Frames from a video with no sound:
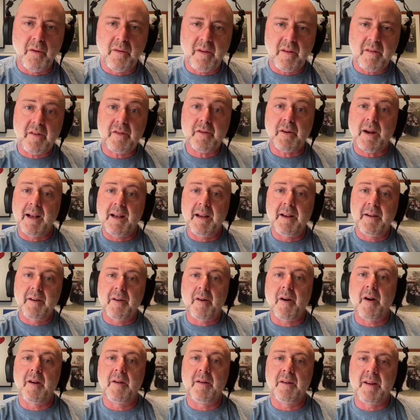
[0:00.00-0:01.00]
models,
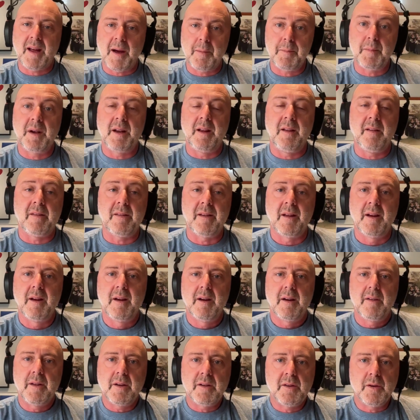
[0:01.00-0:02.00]
Australian-grown companies
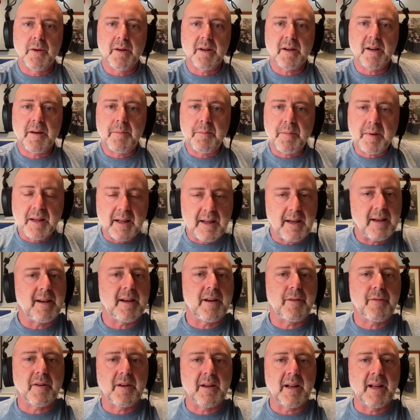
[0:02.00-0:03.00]
that do it
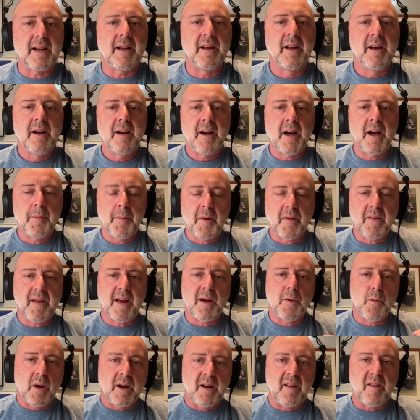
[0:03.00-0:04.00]
completely differently. I'm
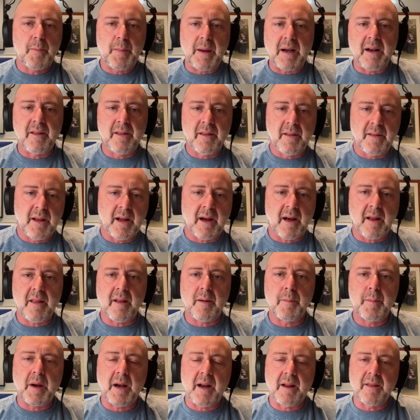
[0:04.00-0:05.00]
not saying one is better than the
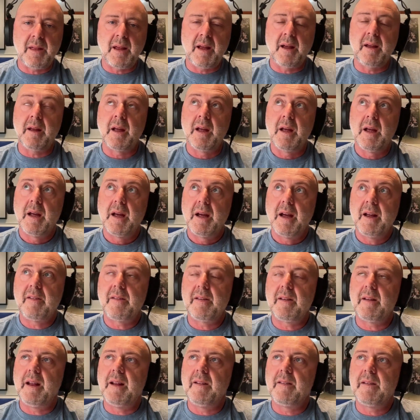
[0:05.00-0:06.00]
other, but I think
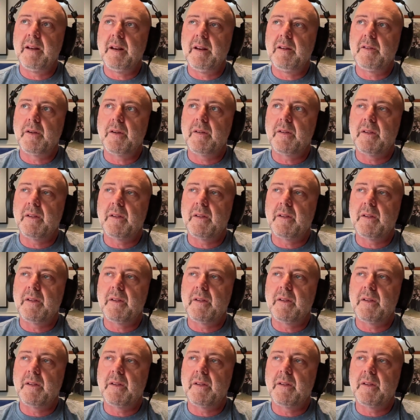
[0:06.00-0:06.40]
it's an